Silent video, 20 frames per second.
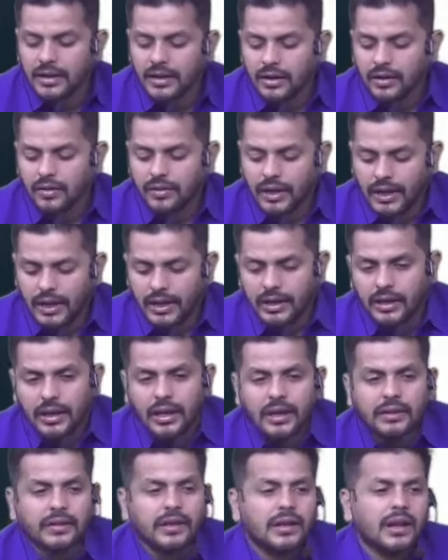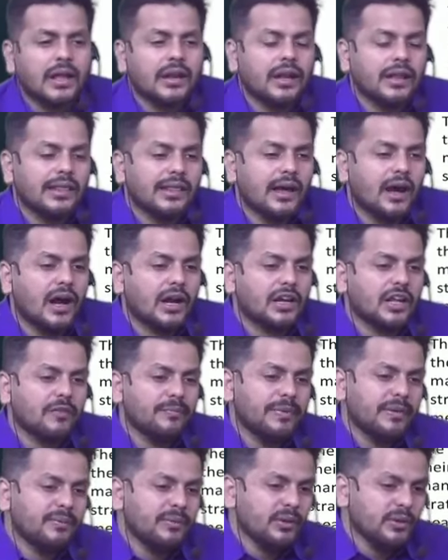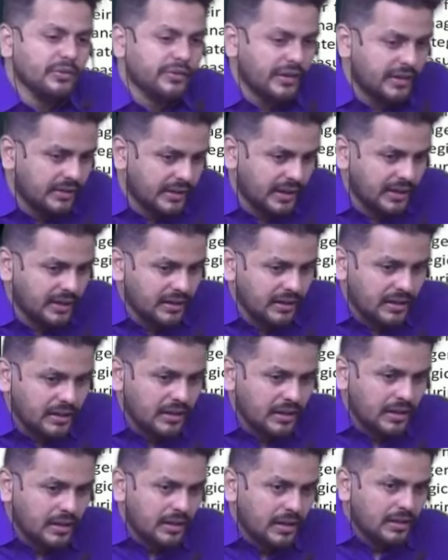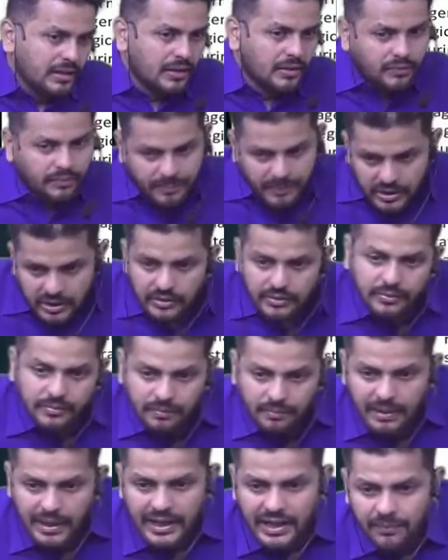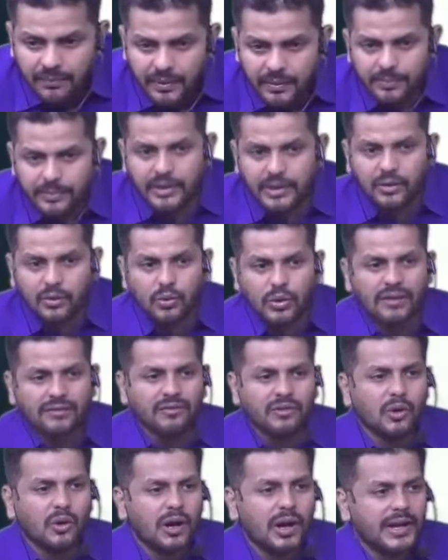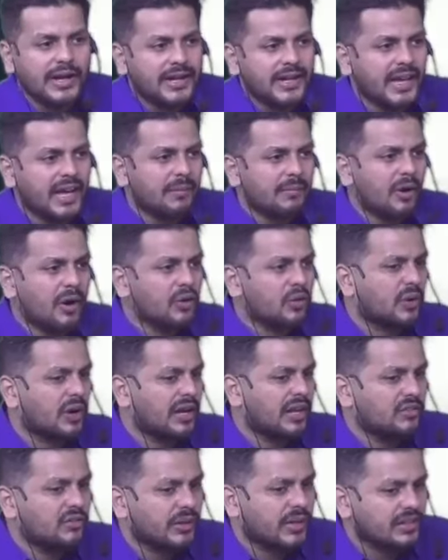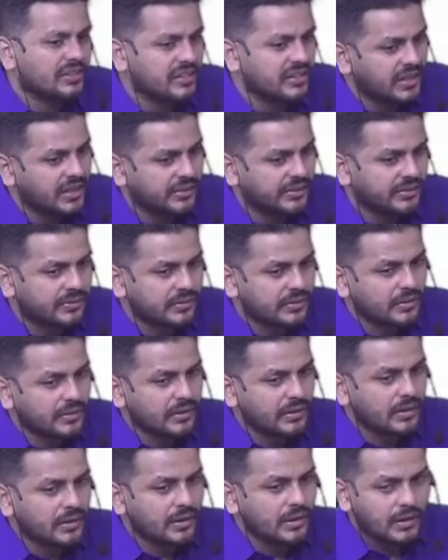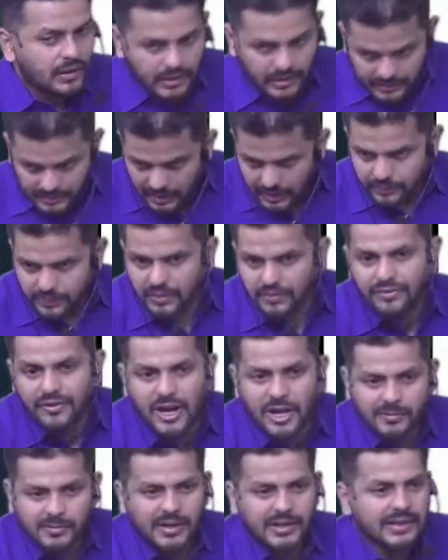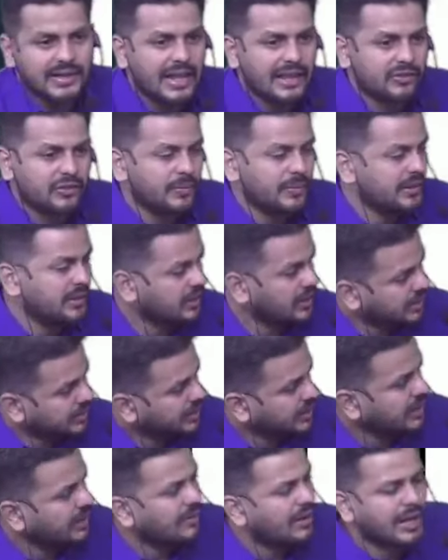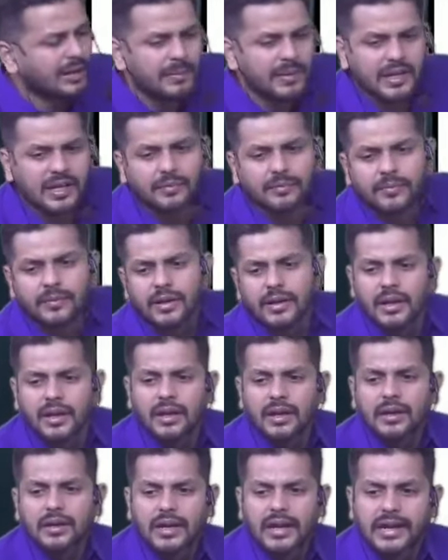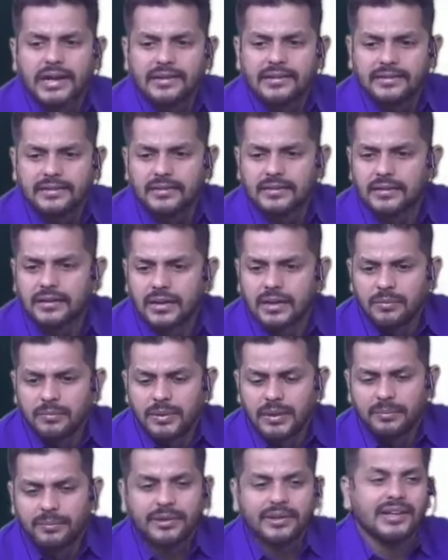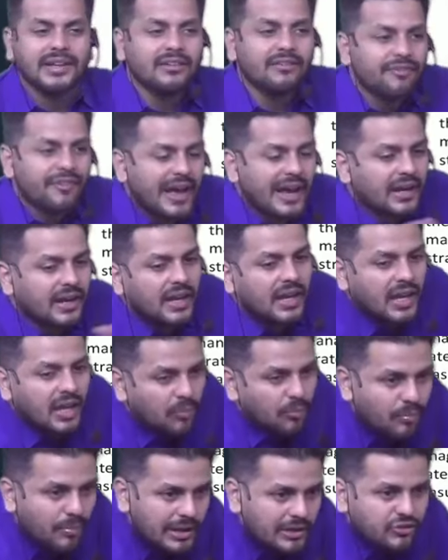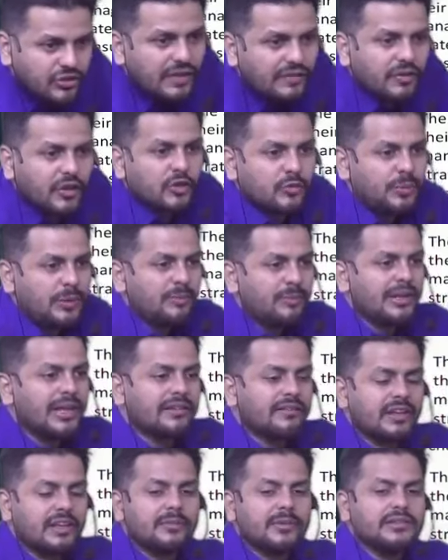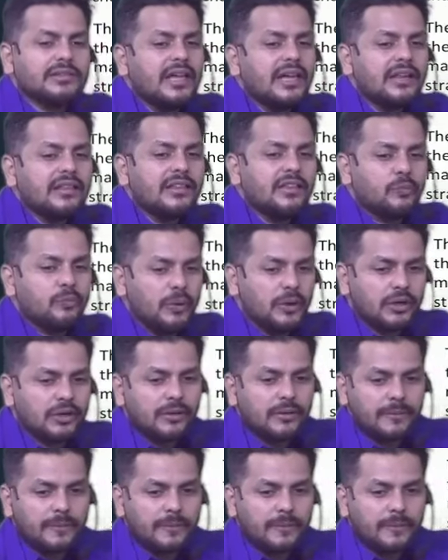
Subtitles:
Okay. There are a lot of people who said that, because many people who have no idea about what education is in terms of formal classroom education, they've all become great people. In fact, much of those people are very much there in this book.